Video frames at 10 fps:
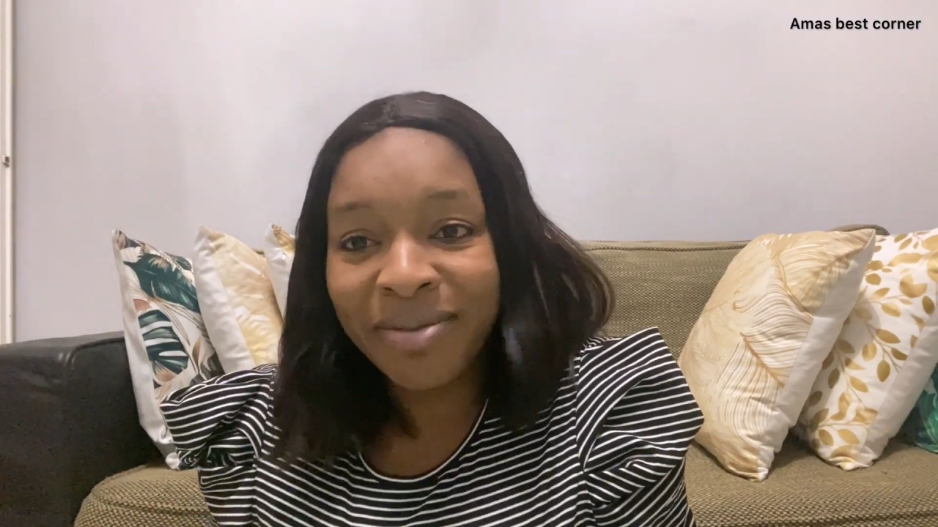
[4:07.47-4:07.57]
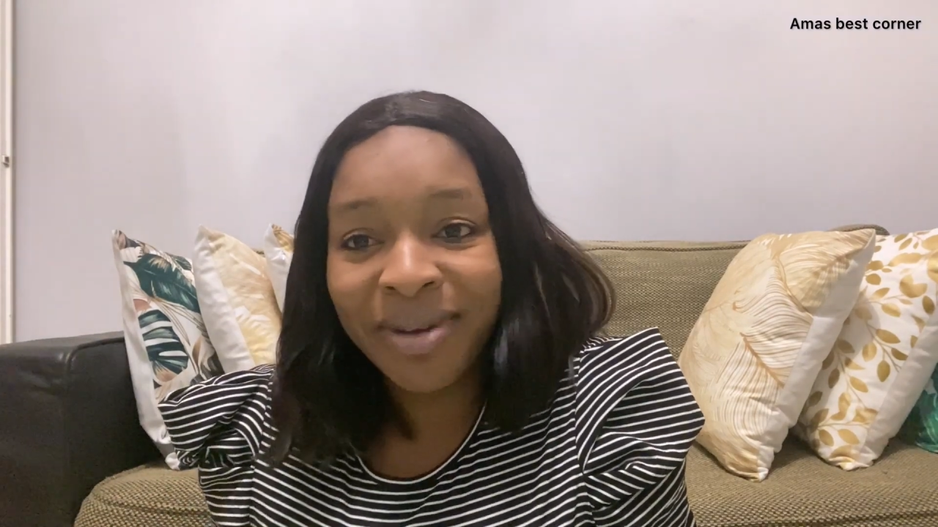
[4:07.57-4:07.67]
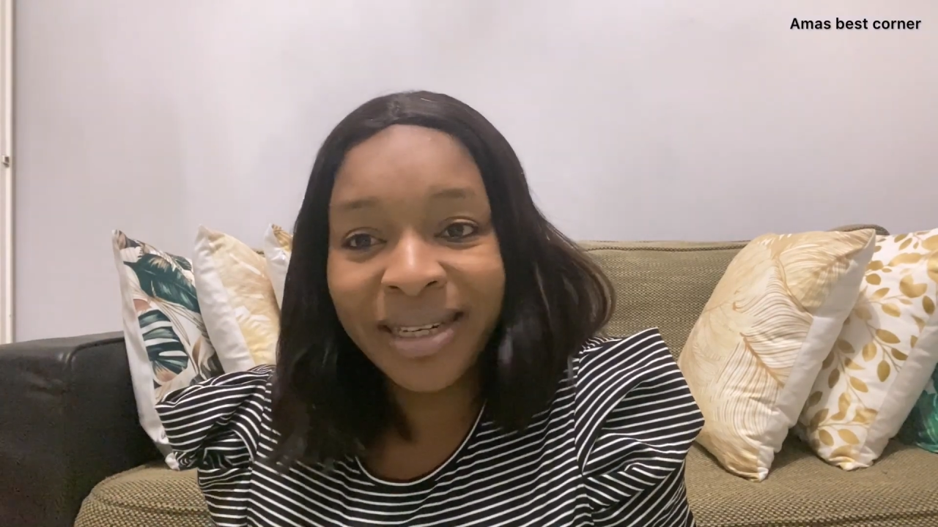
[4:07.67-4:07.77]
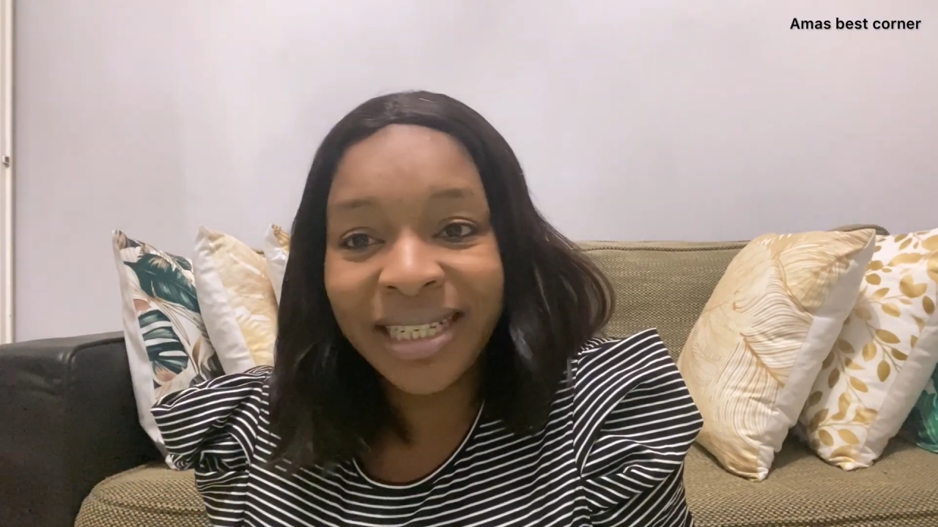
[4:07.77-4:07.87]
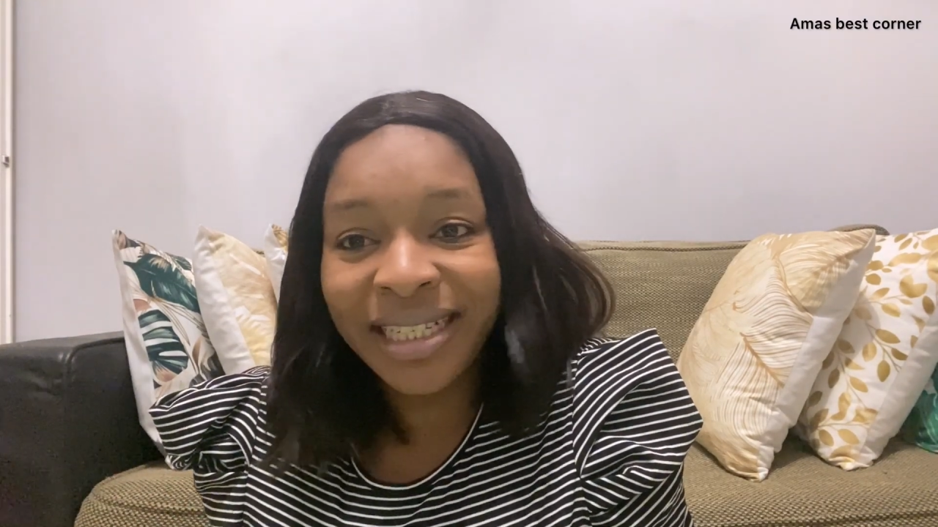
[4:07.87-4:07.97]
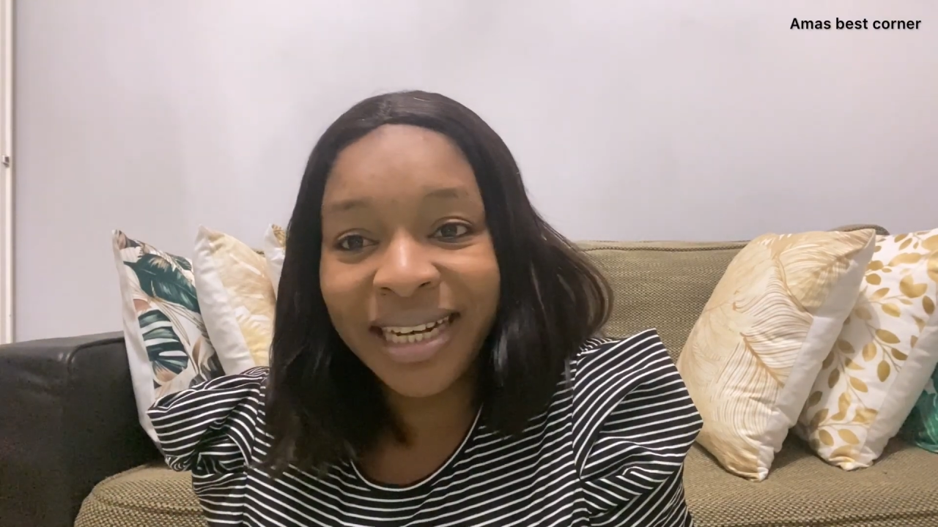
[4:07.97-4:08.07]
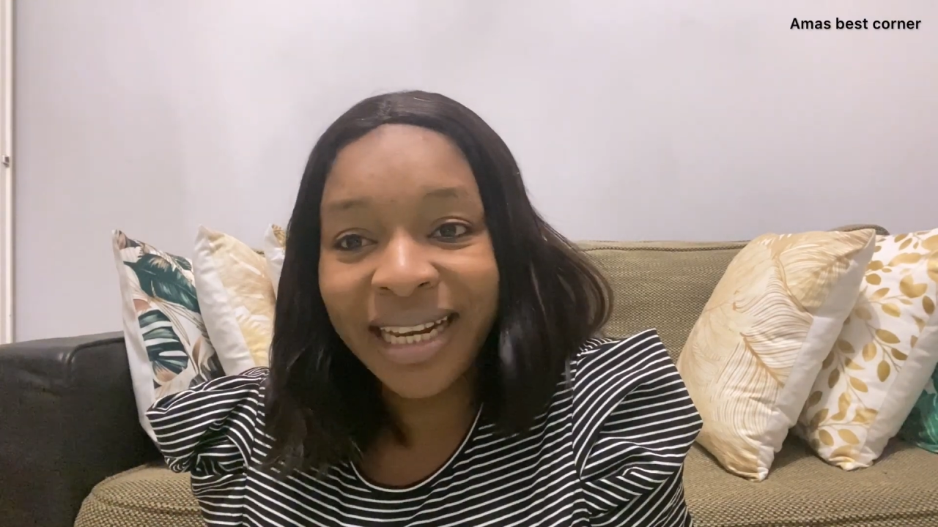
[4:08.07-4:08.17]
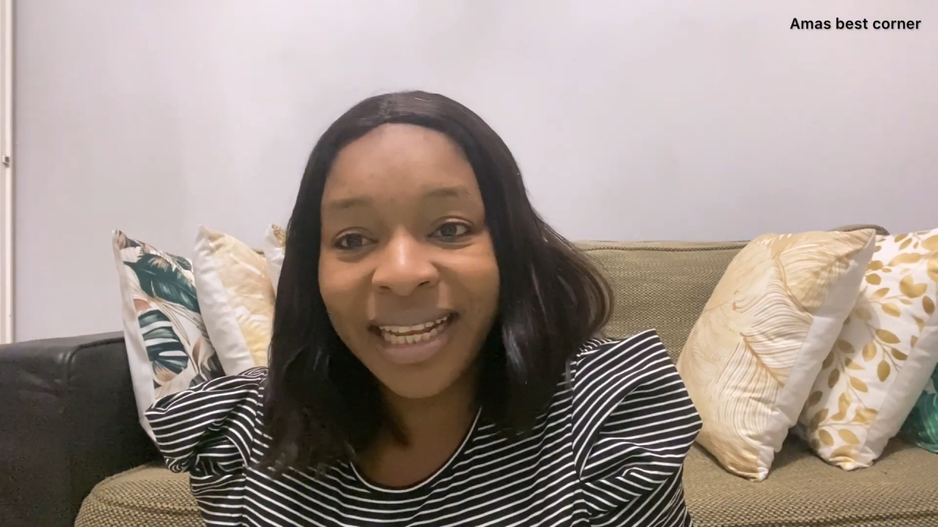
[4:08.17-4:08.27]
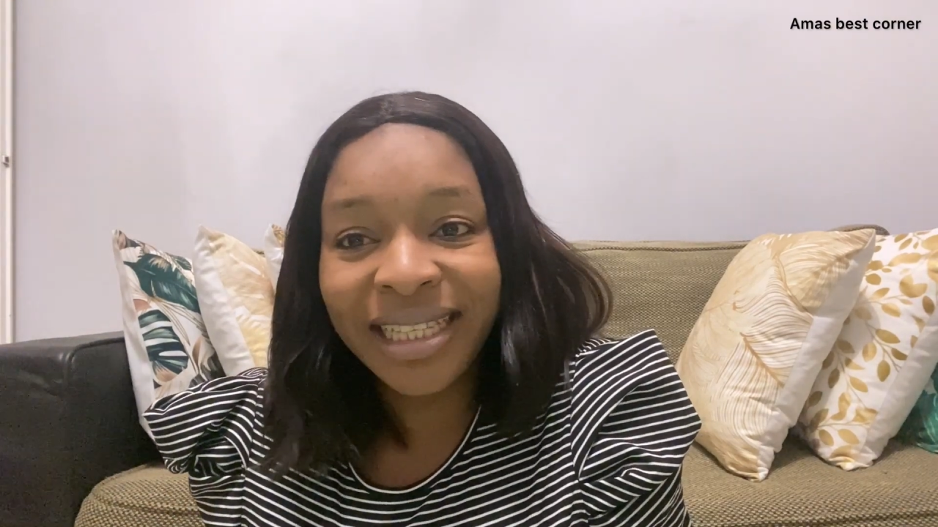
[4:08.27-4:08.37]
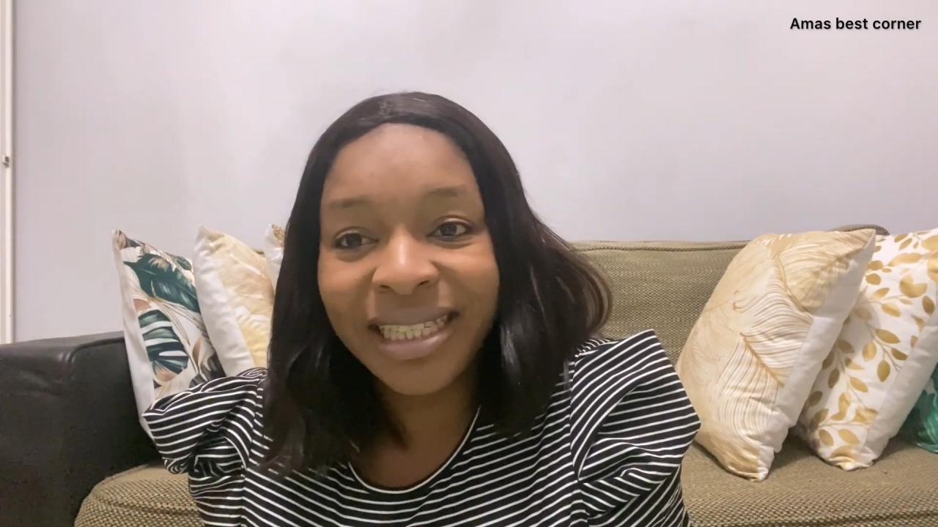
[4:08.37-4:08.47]
about Nigeria
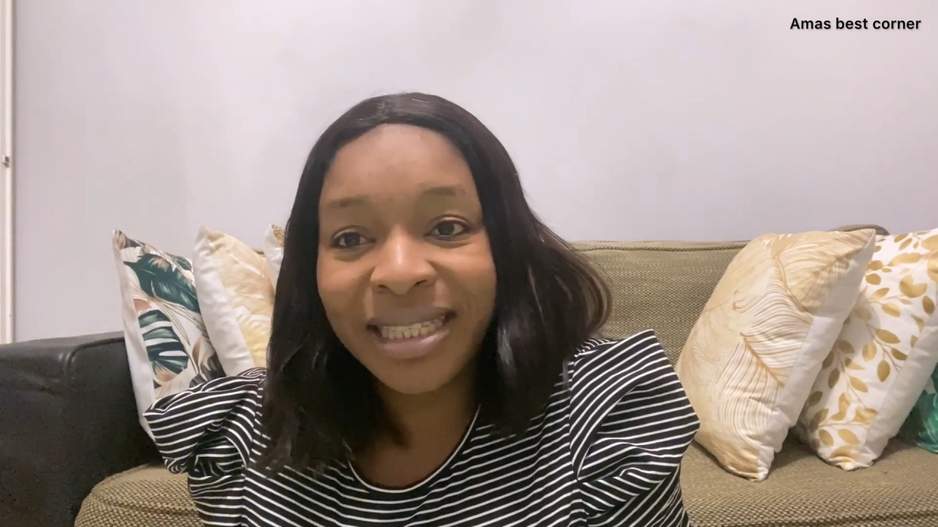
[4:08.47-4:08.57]
like this.